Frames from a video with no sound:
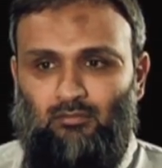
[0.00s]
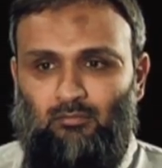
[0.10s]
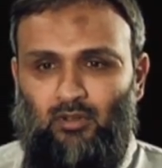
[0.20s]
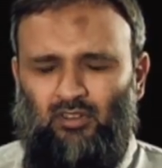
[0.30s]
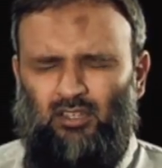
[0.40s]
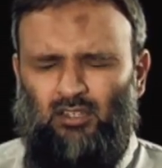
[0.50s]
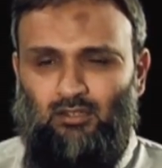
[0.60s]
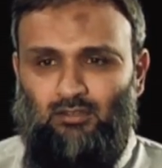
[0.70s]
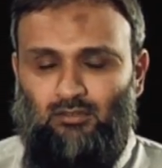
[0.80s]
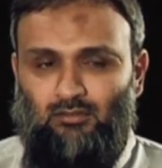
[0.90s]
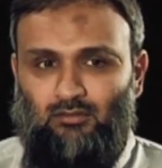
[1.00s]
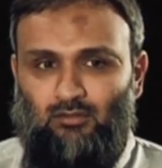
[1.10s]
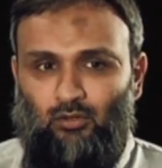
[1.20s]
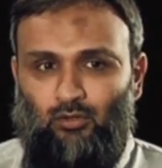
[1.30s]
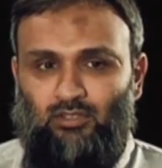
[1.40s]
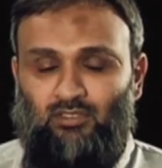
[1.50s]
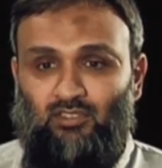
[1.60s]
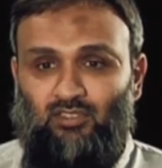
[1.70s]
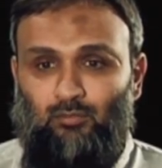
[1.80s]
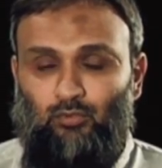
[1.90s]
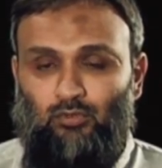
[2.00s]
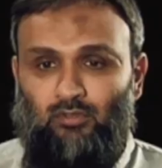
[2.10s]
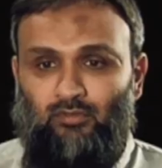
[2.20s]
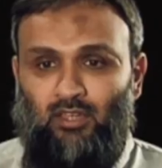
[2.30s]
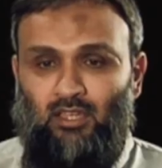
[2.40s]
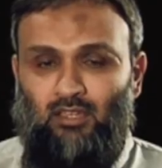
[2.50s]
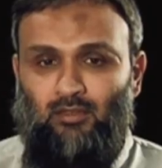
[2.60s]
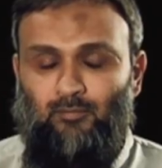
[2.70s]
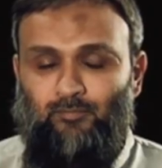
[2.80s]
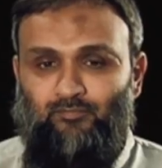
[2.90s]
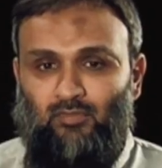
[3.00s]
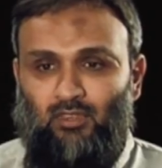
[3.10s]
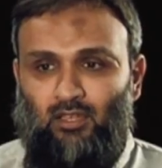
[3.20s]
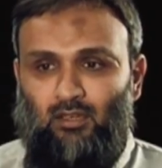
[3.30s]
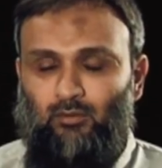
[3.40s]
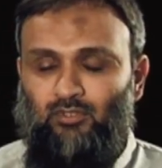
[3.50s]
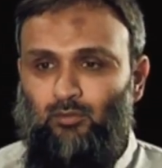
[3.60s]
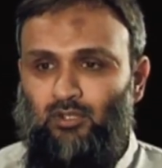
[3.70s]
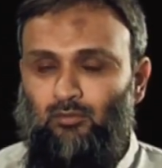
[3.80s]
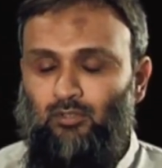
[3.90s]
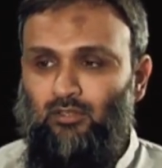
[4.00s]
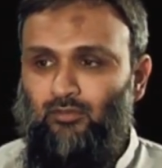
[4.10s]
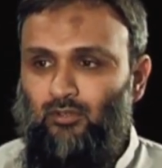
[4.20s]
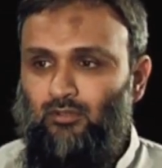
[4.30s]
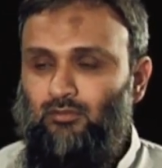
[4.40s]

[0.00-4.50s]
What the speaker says: miracle. Or this is some sort of a, what's the word I'm looking for?